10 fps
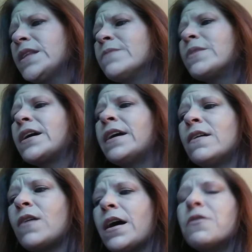but
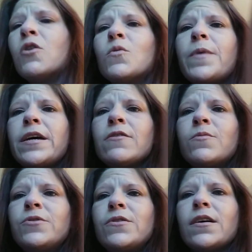I
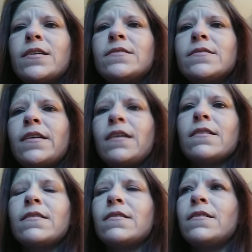hoped you guys,
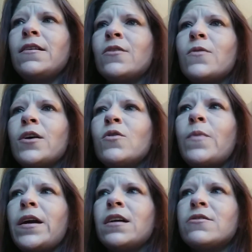you know, I hope I
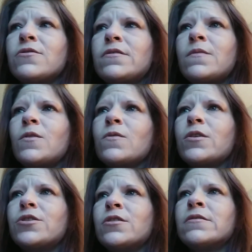answered some of the
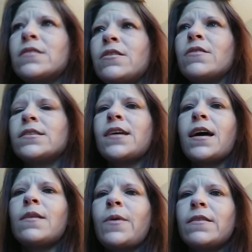questions that you guys
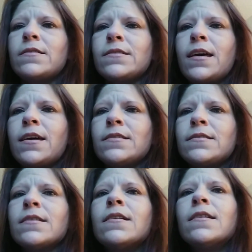had about this case.
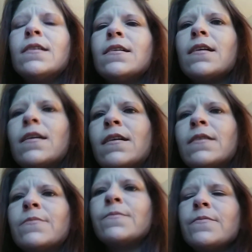
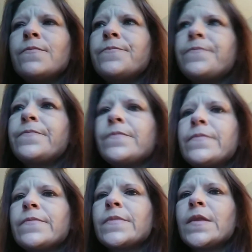Um,
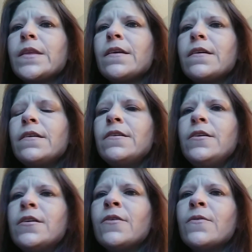
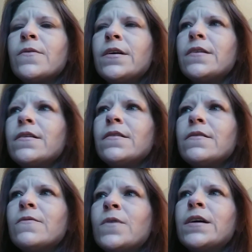you know,
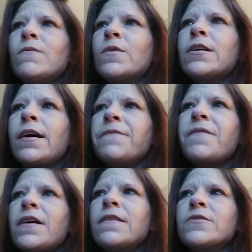what I
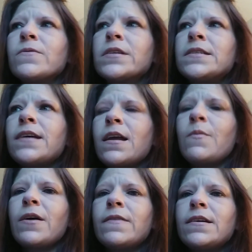find that's really sad
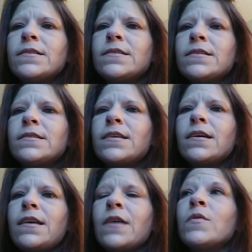about this is that
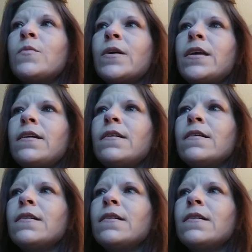everybody